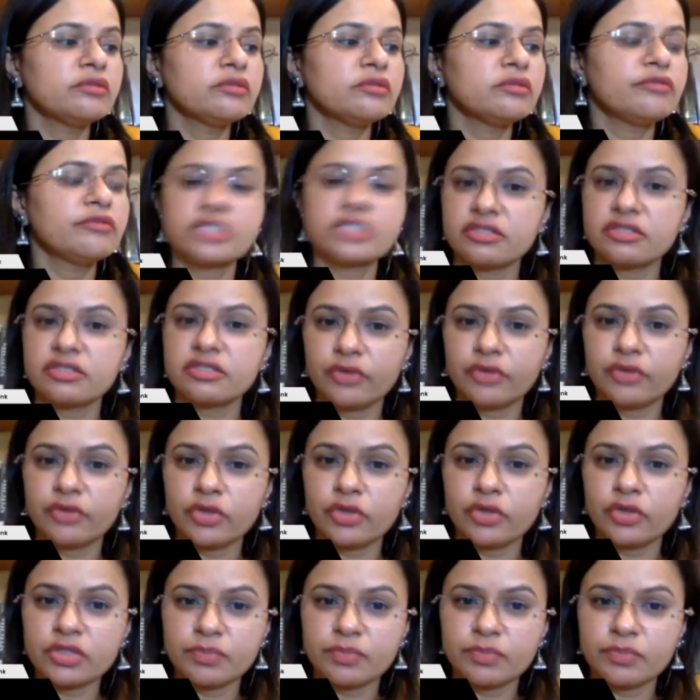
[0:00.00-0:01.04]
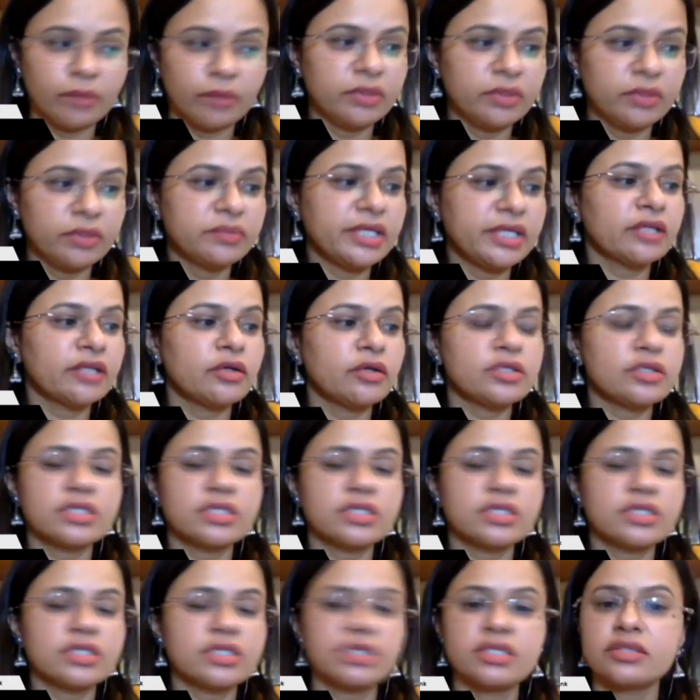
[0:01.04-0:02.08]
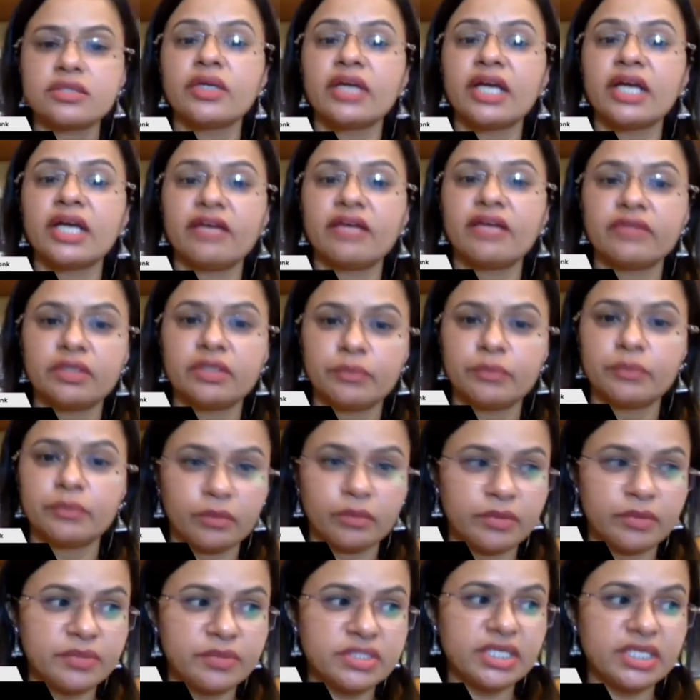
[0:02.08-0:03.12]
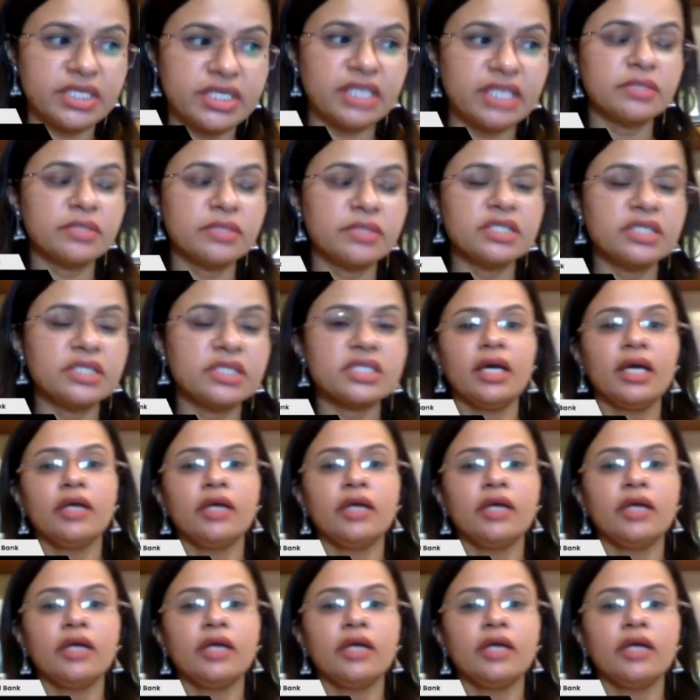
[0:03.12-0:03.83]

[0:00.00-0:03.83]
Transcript: first is of course problem diagnosis. You arrive at the problem statement.